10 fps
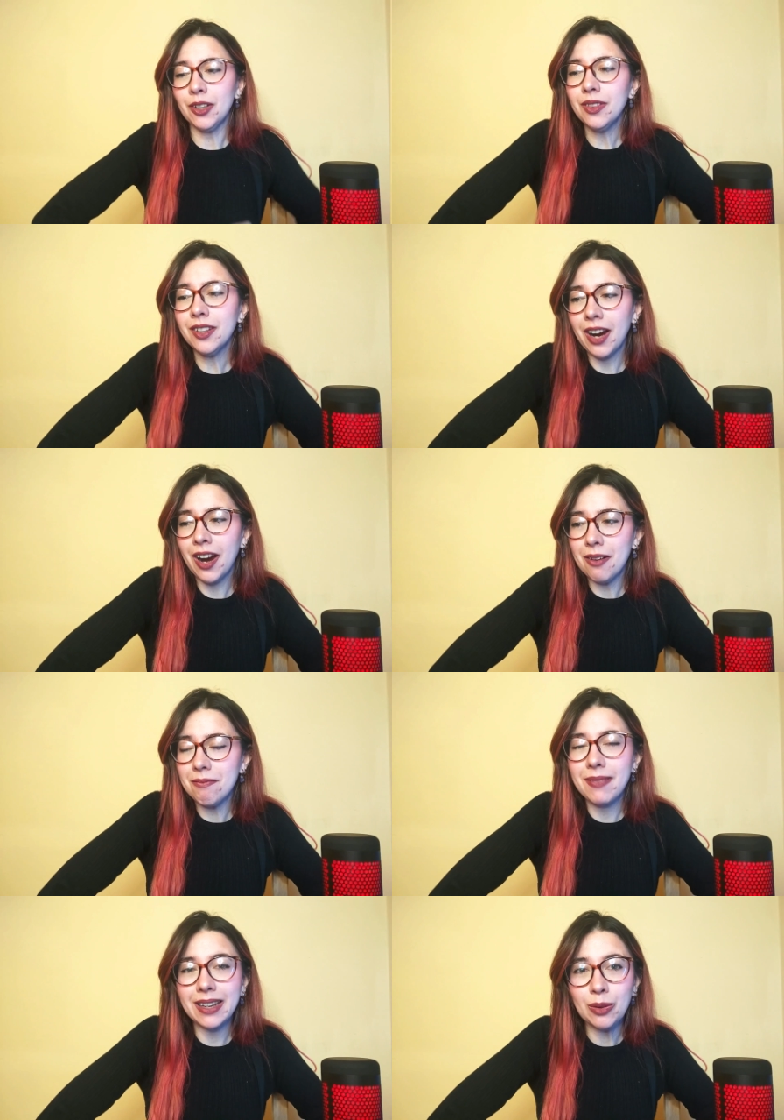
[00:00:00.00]
know there are
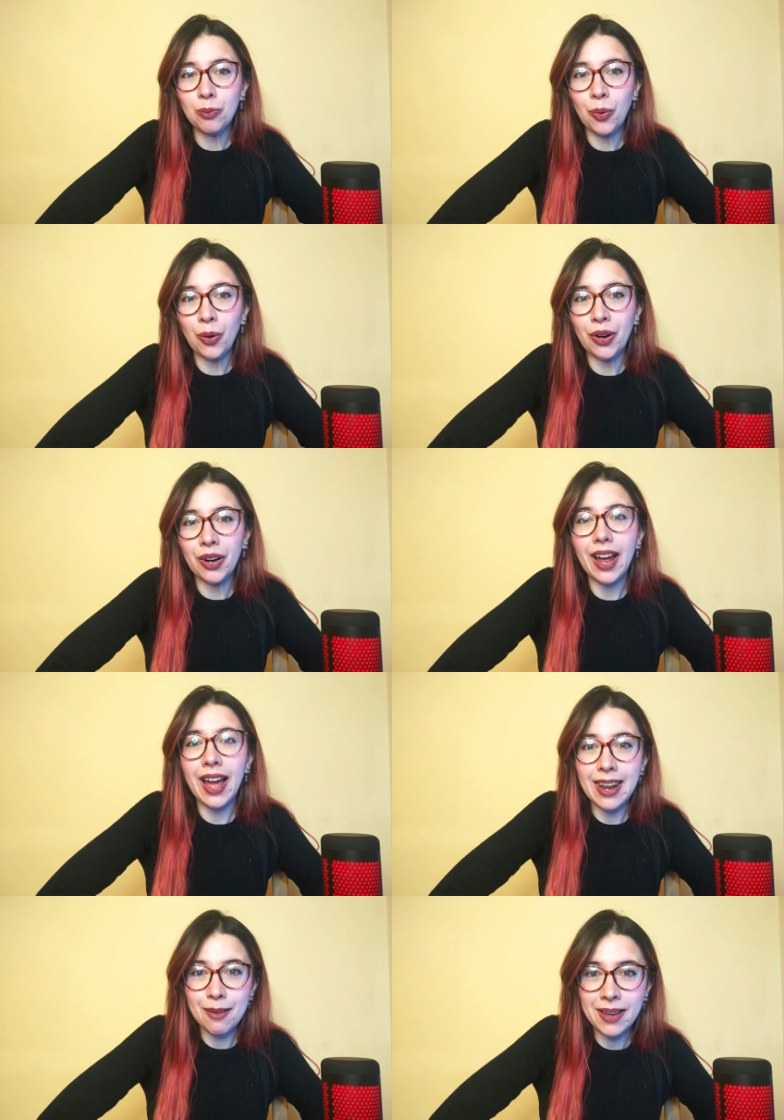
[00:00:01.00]
many more
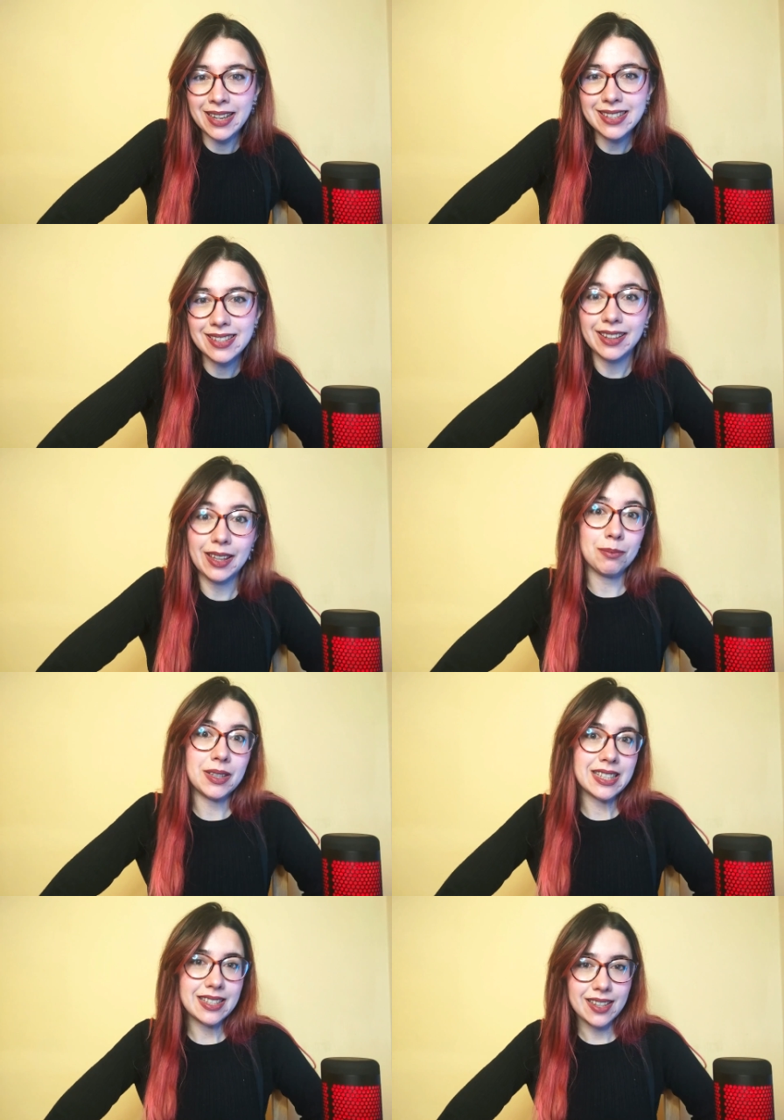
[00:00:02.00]
elements that can be
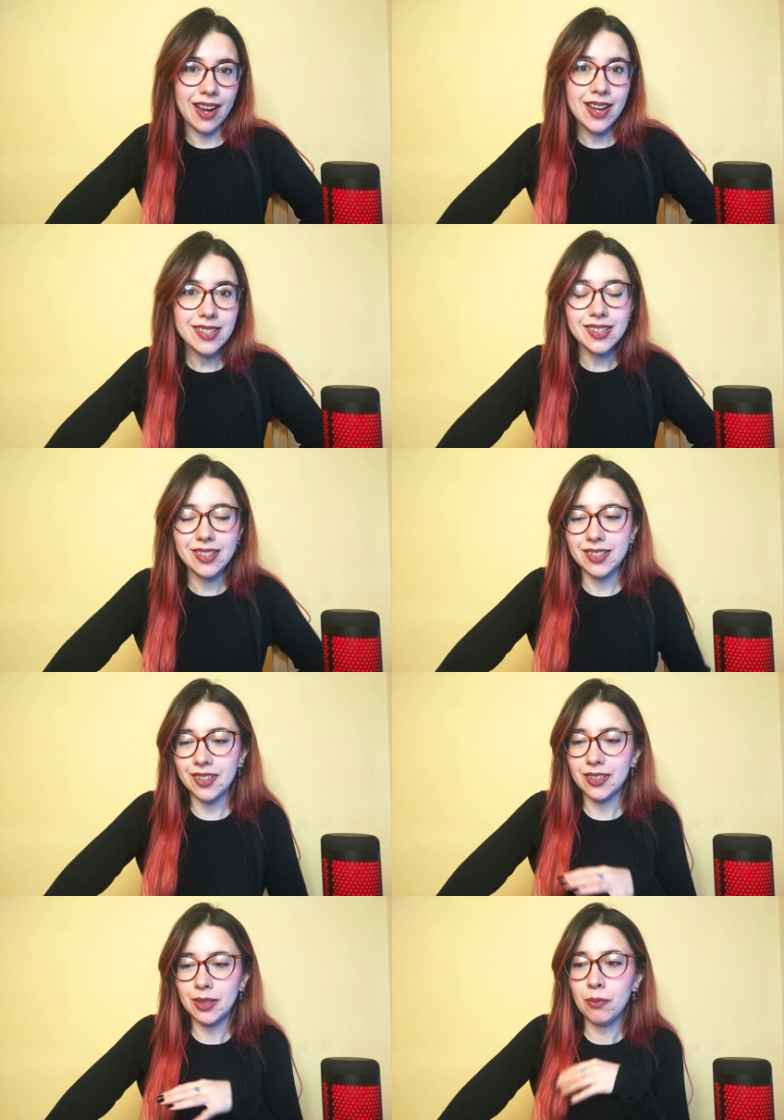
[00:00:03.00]
discussed. These
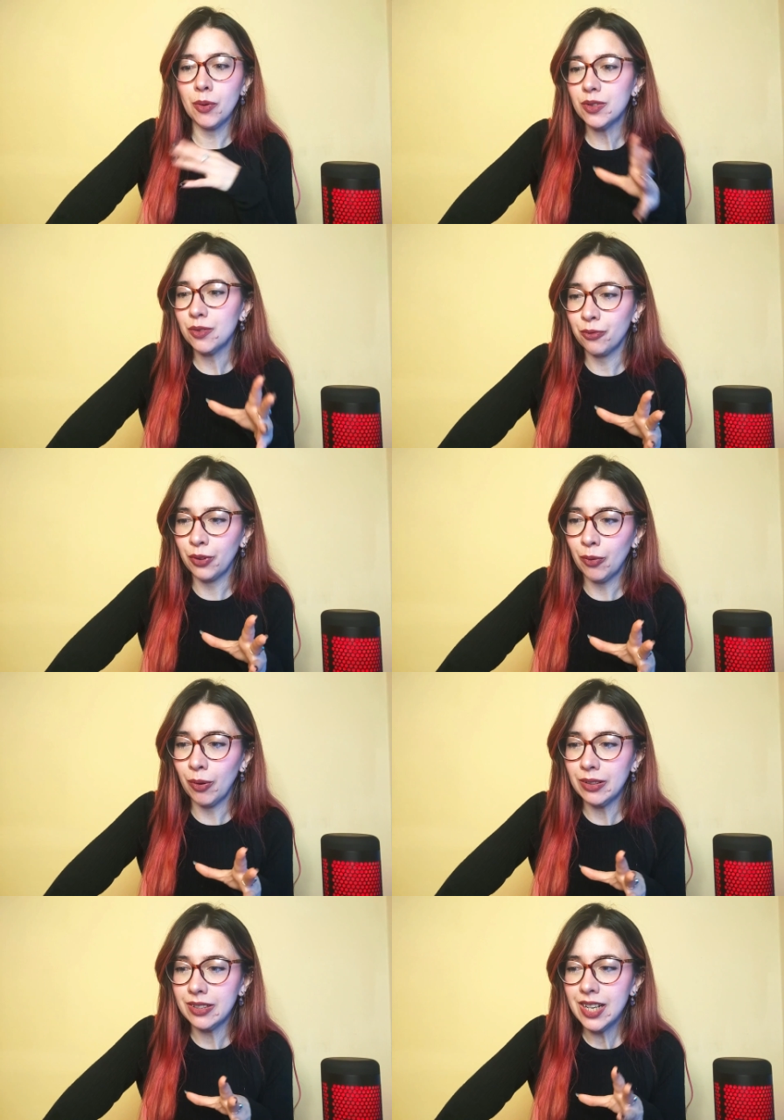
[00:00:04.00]
are the most
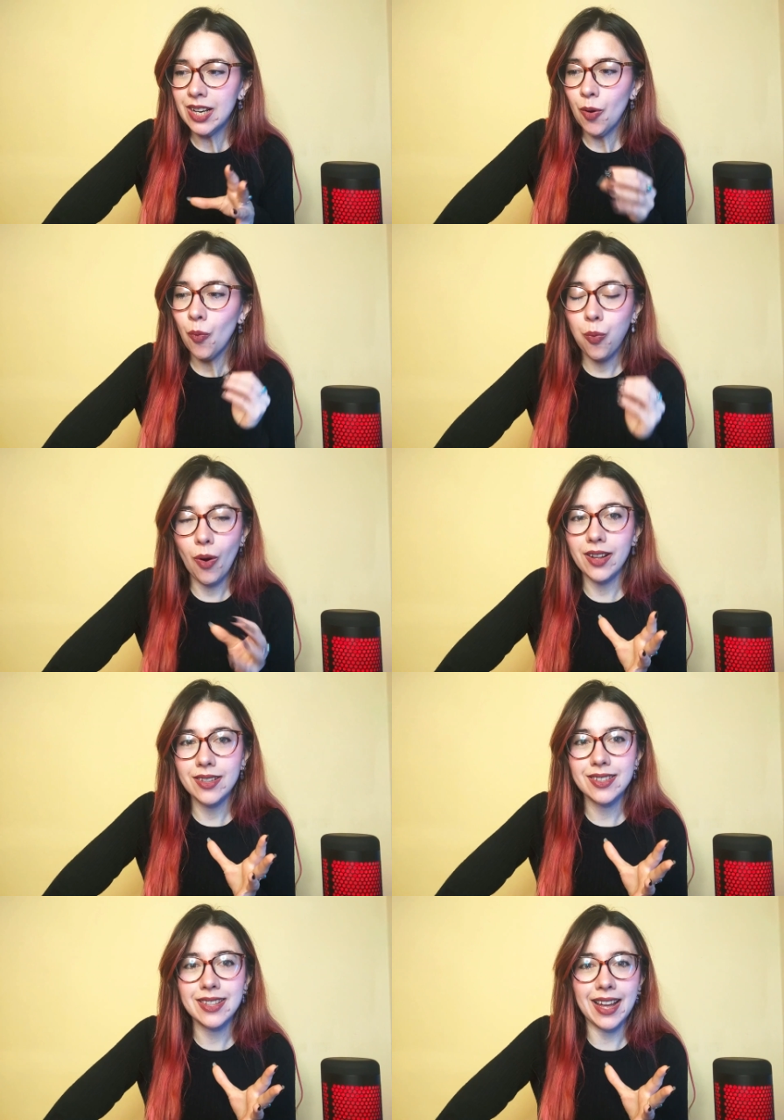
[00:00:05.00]
frequent
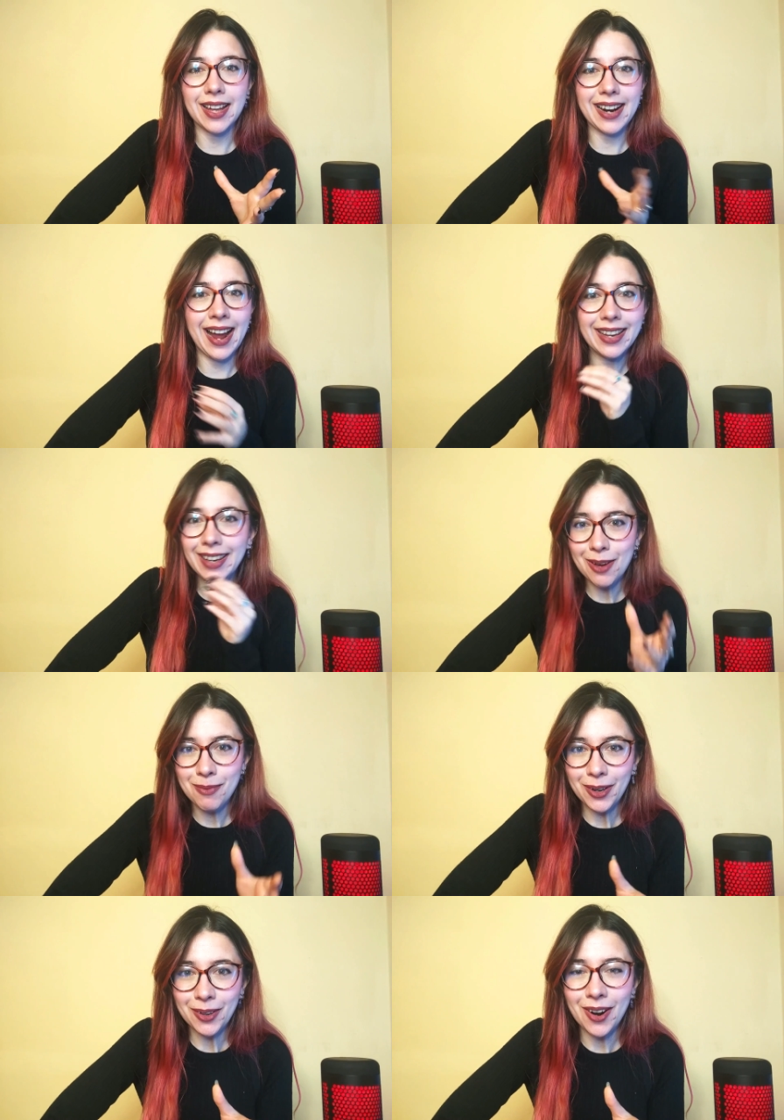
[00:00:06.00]
ones that I came
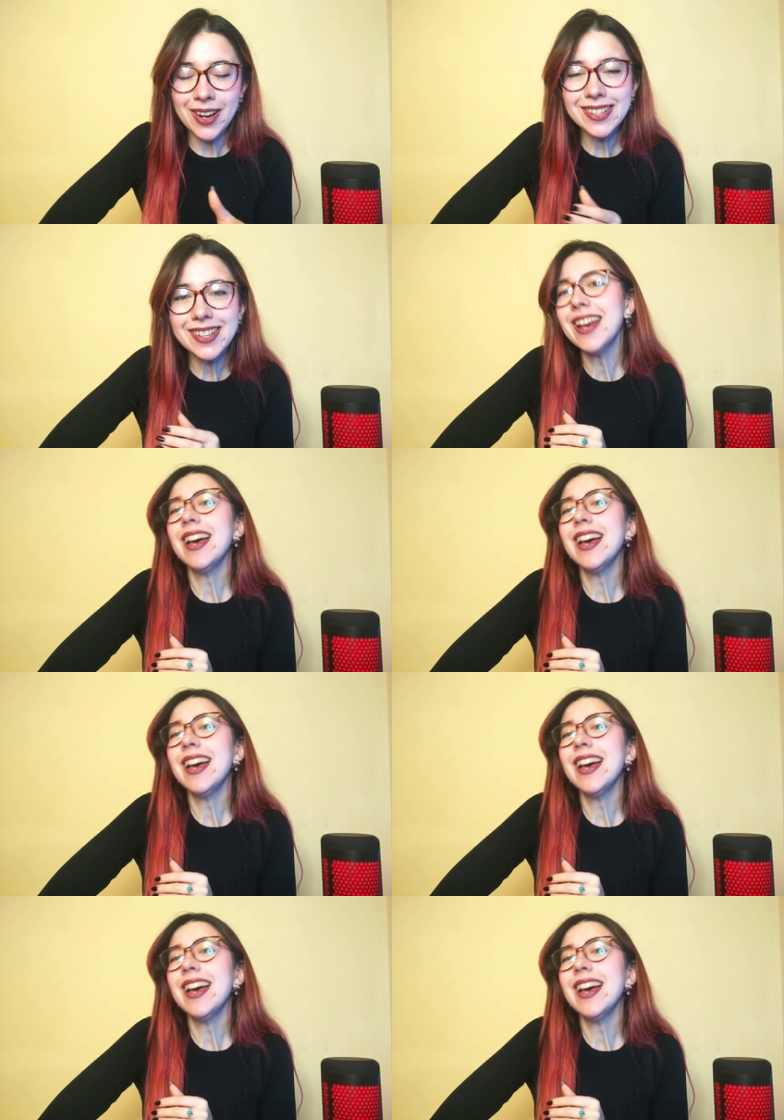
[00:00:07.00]
across.